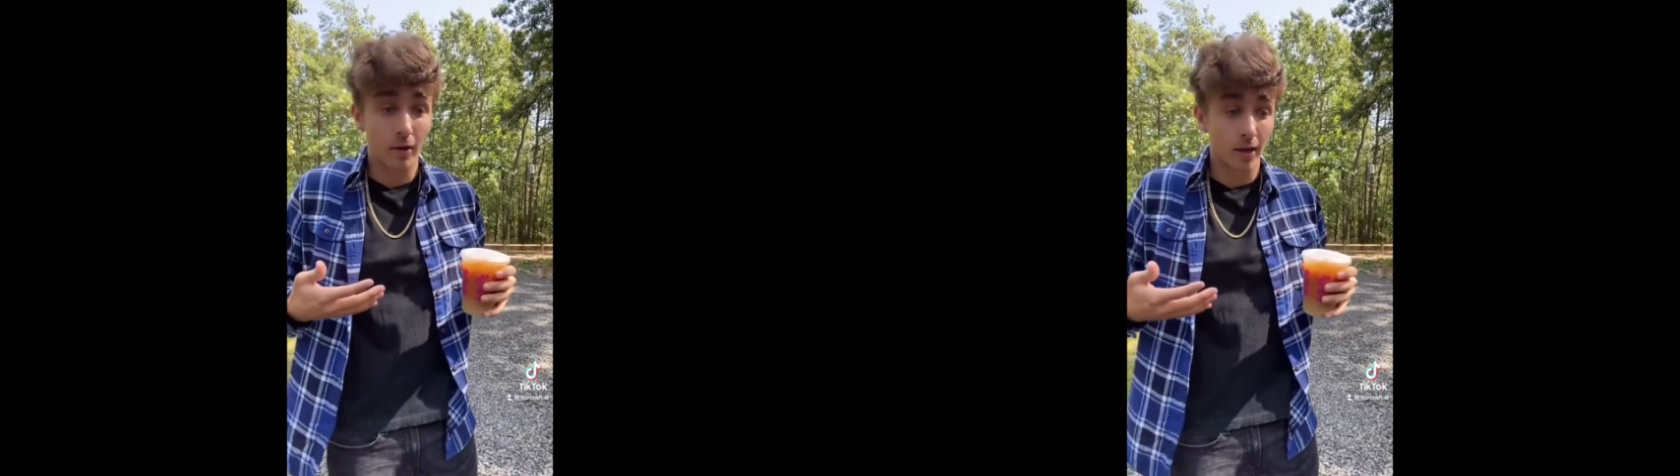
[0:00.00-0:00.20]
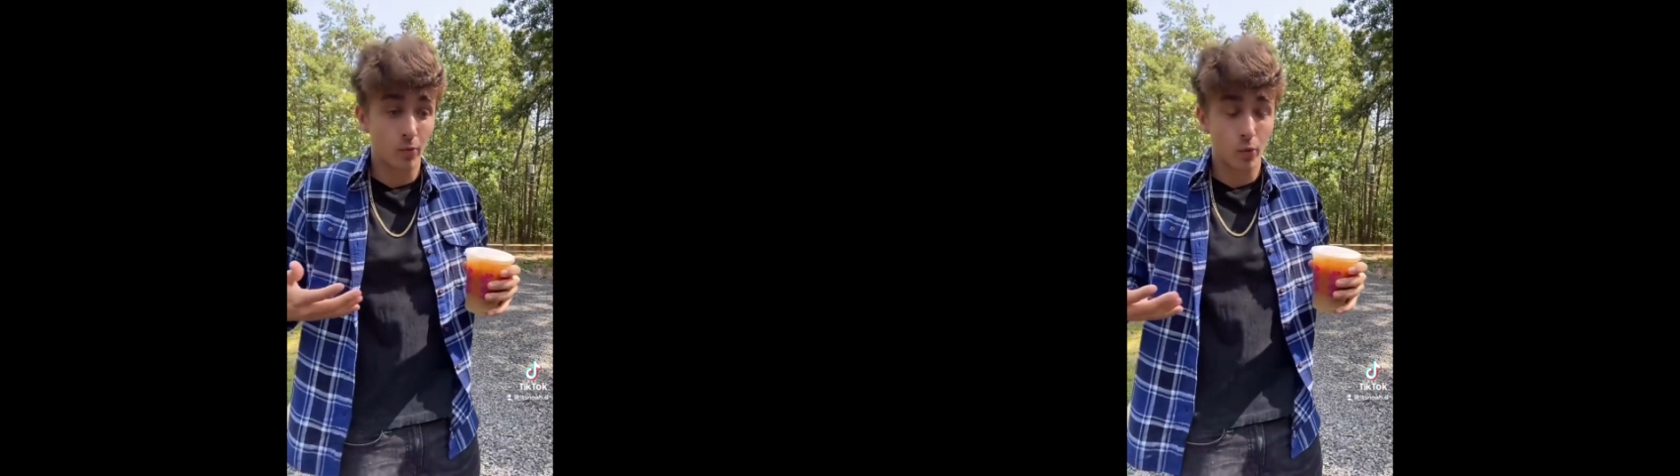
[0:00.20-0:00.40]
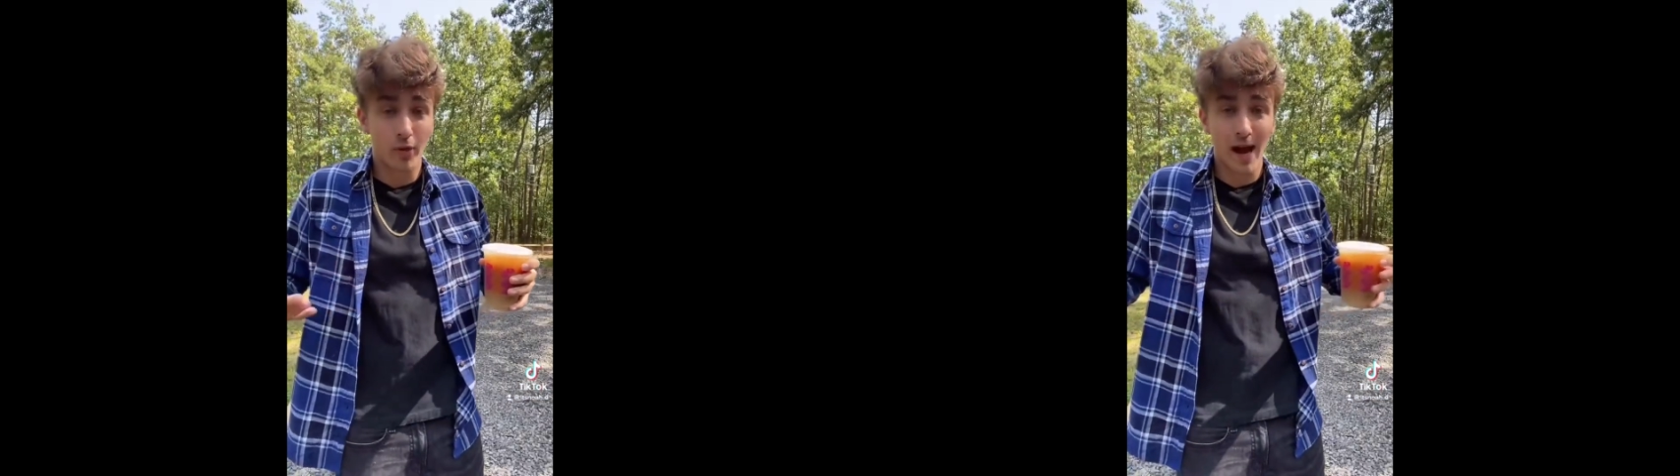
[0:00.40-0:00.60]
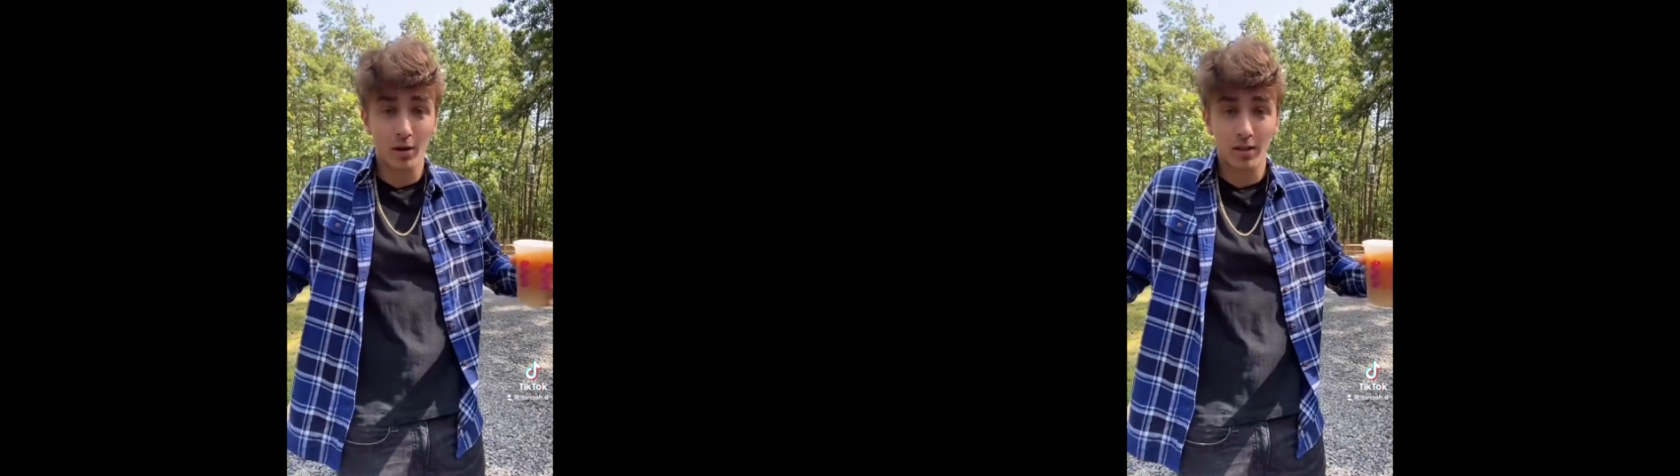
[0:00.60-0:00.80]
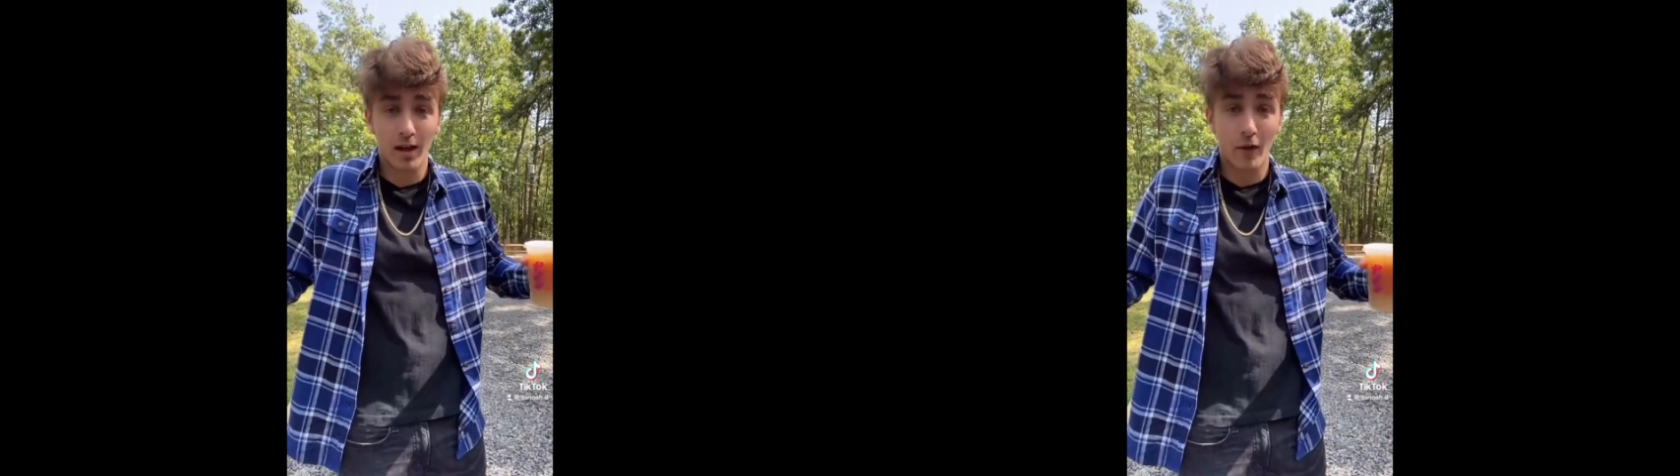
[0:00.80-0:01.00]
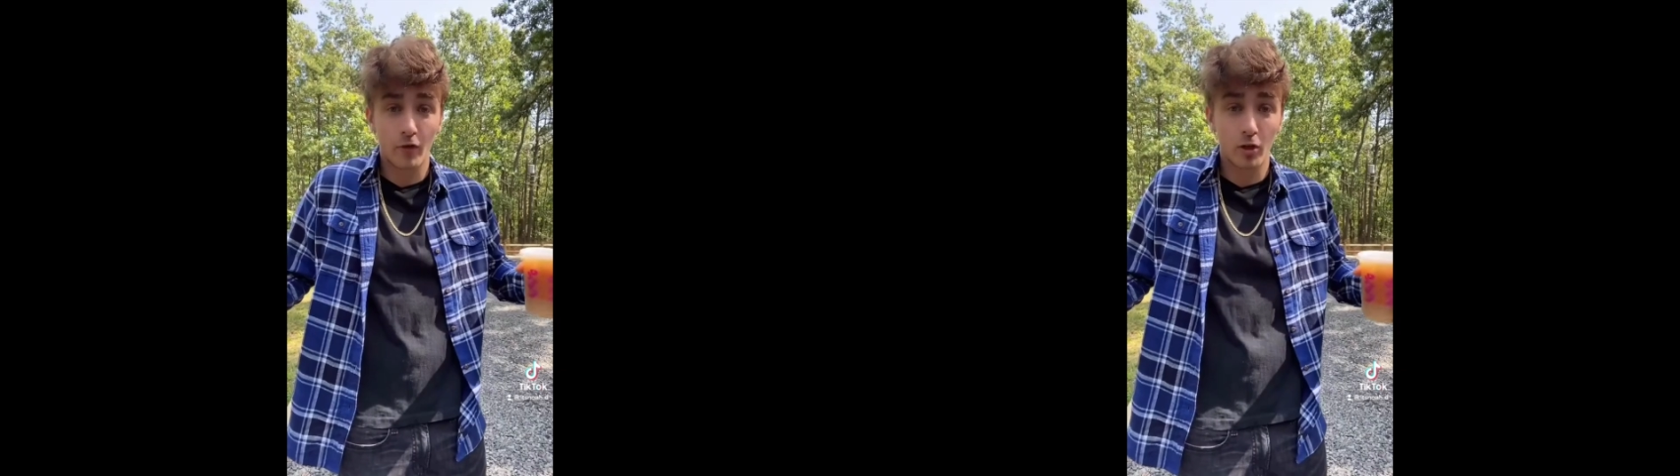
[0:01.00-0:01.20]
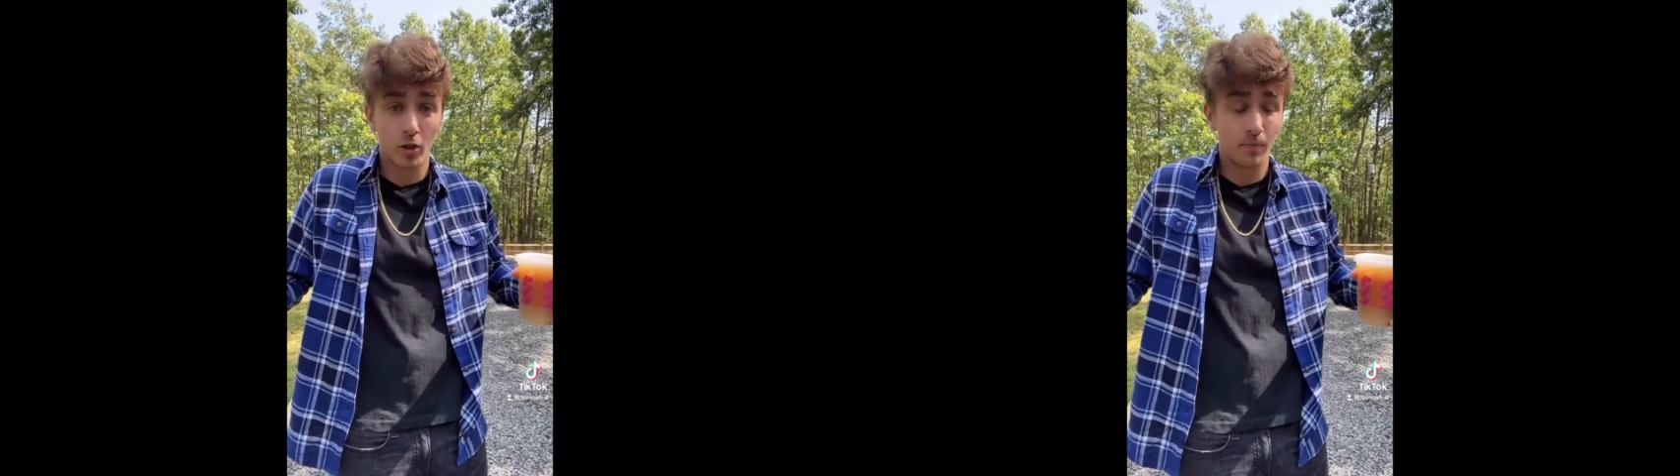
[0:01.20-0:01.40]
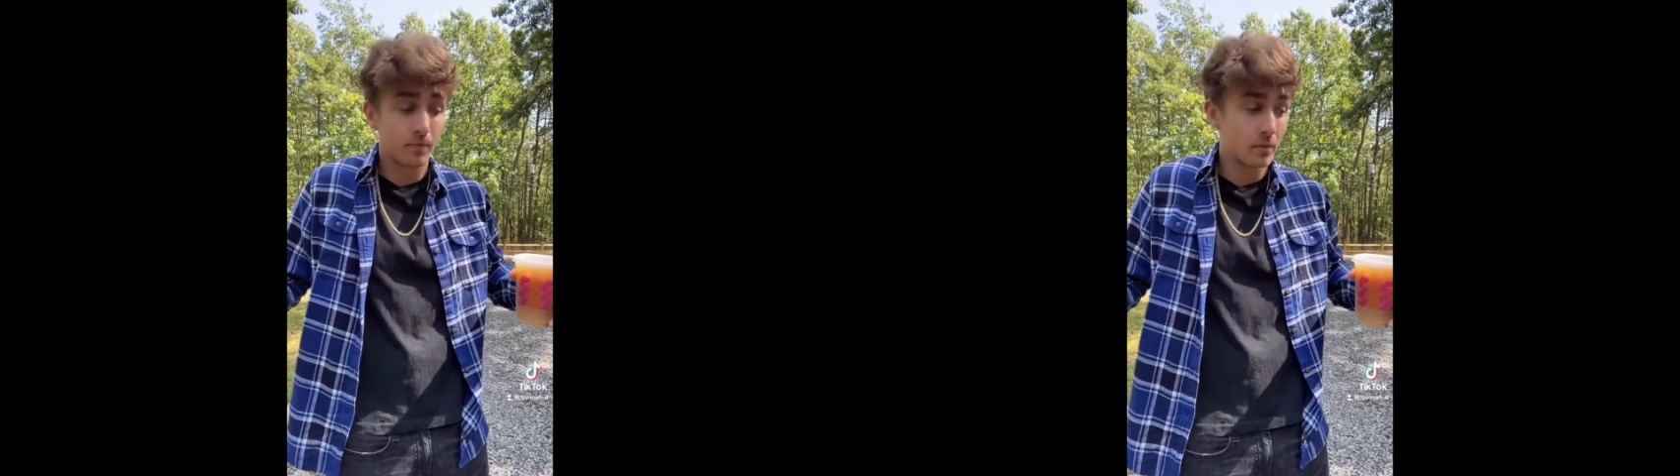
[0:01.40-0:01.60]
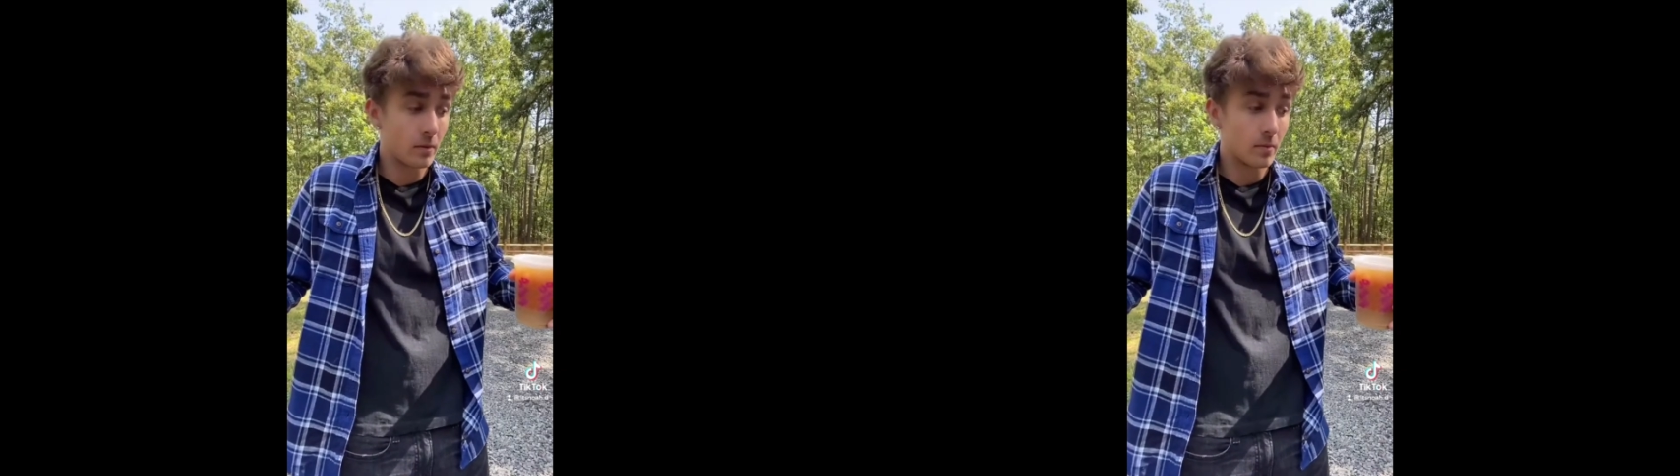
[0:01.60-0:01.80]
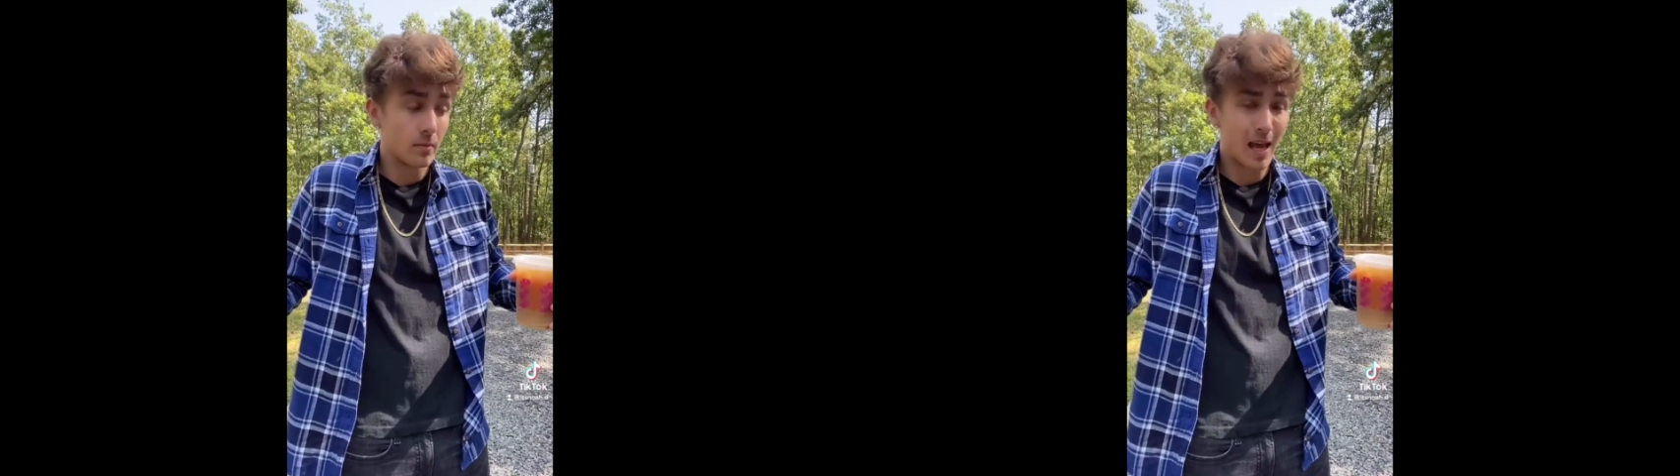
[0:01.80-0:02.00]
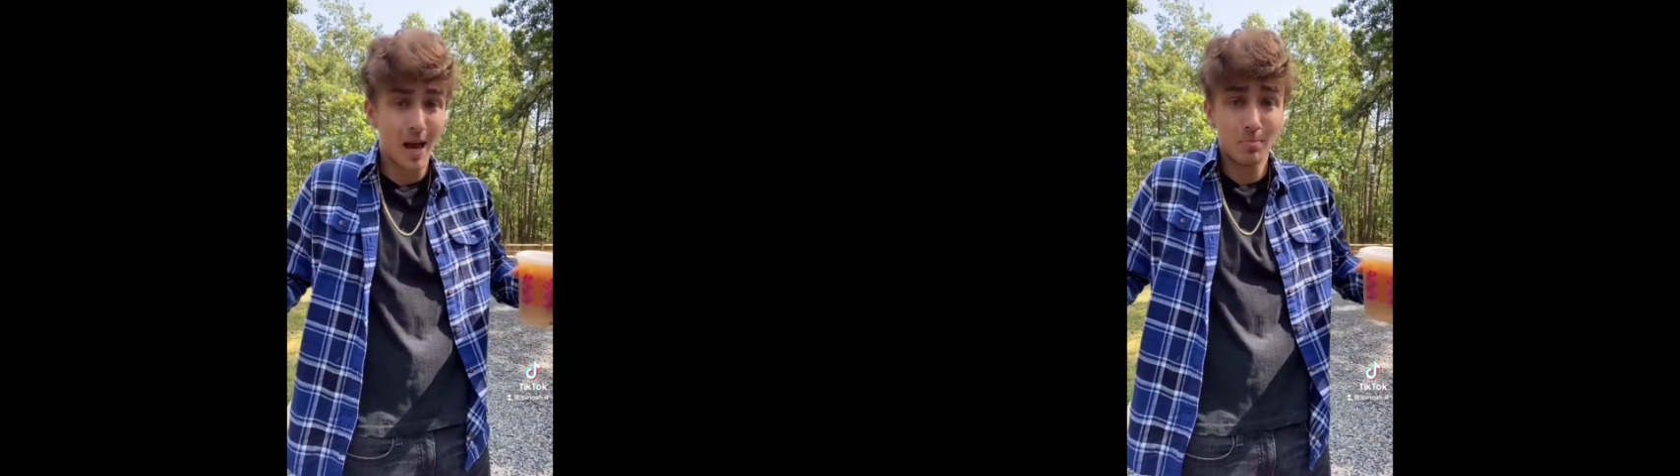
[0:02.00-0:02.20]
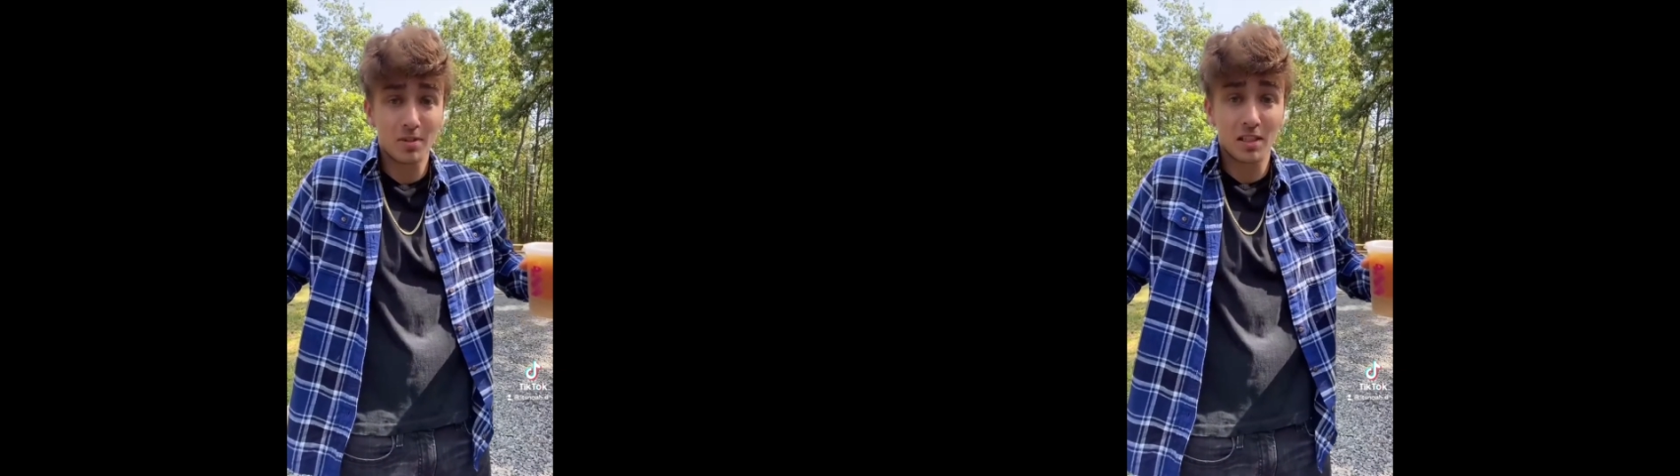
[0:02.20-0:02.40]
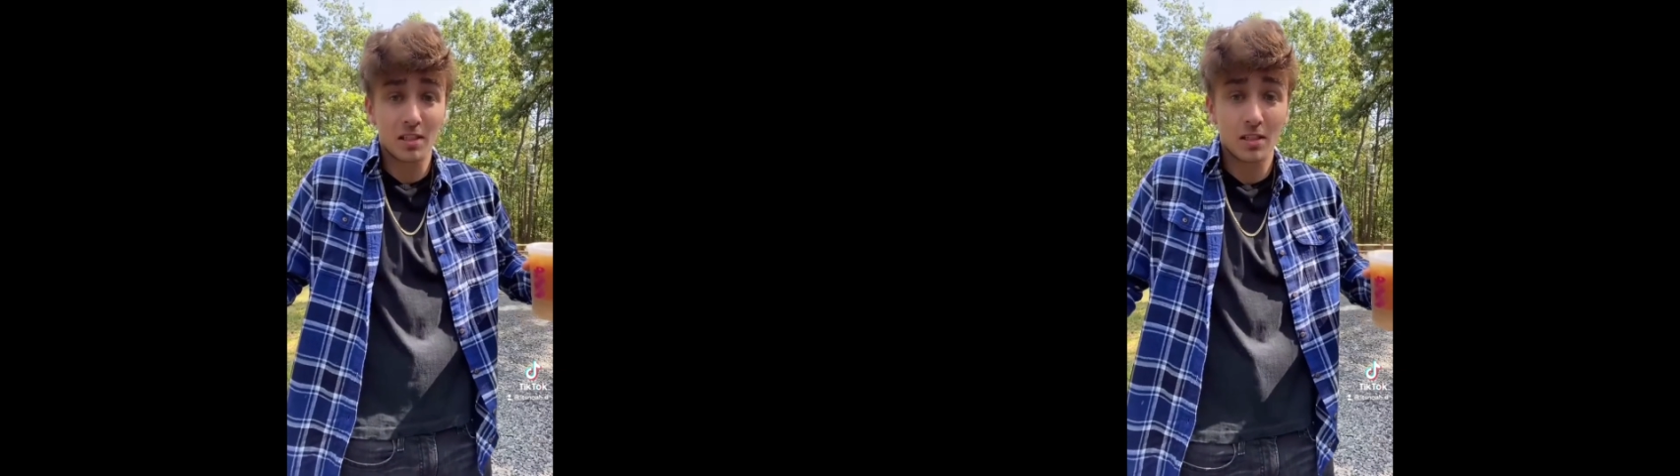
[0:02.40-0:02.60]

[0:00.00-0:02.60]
and without it, I feel empty.